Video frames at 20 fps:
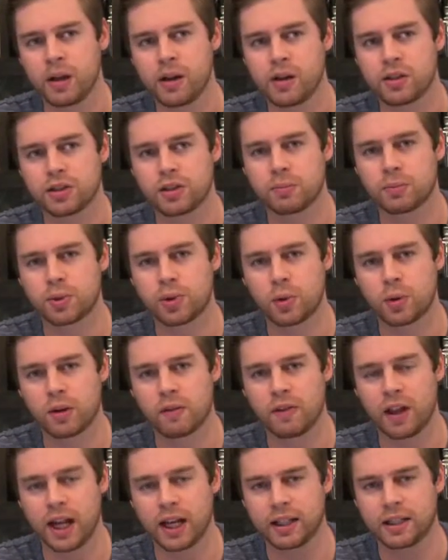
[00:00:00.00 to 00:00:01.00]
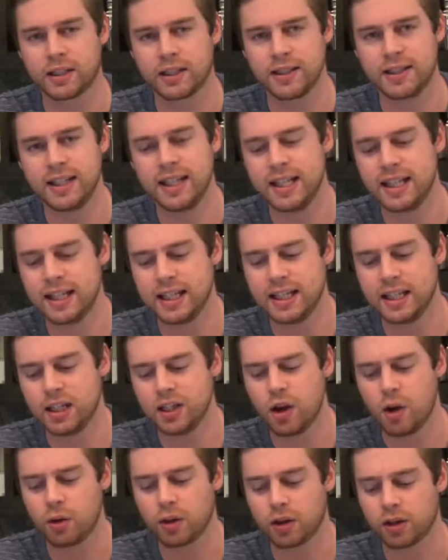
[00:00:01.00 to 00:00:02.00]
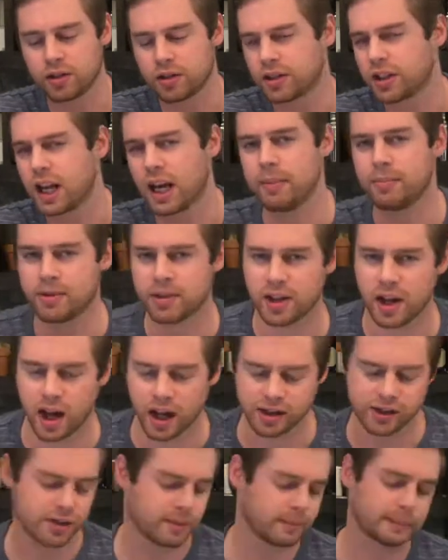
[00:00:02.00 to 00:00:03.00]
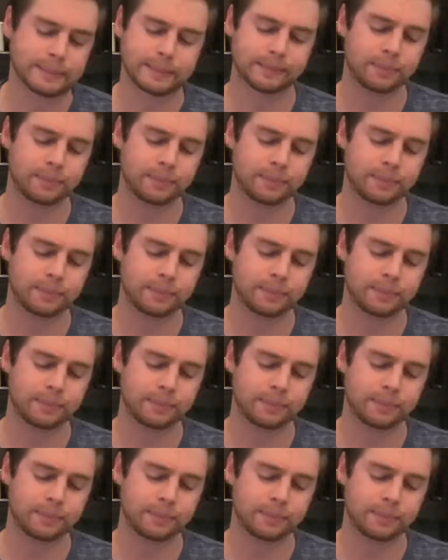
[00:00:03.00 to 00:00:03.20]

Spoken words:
some sort of like tzatziki yogurt type sauce.